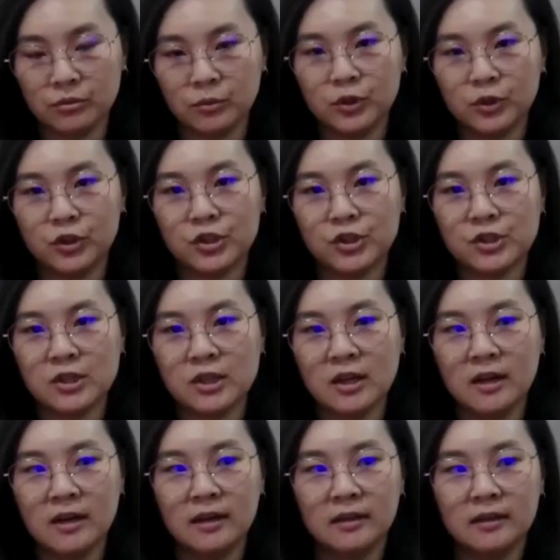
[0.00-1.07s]
which is
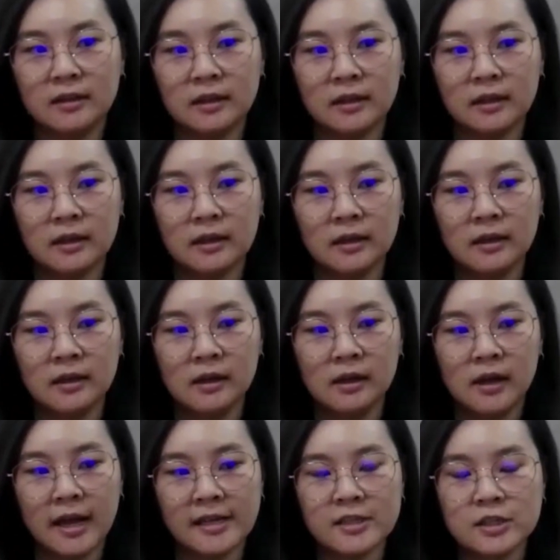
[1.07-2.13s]
the
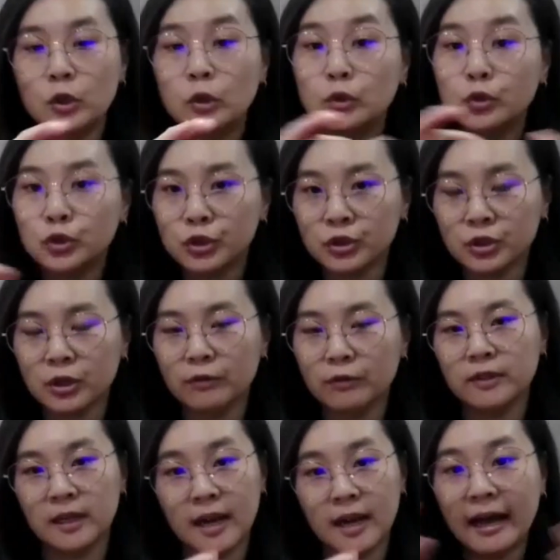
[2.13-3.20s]
execution
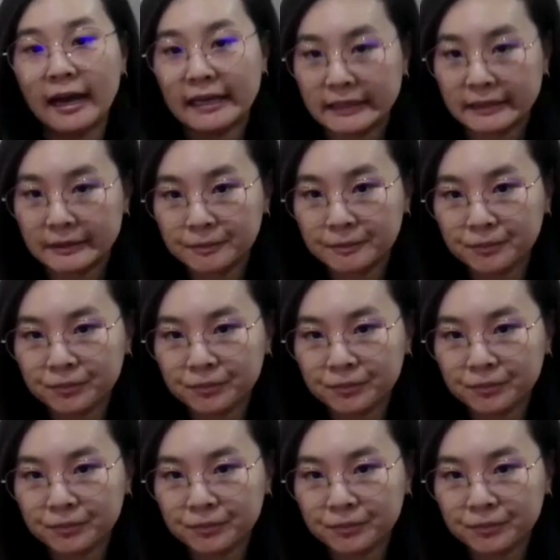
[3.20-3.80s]
of the line,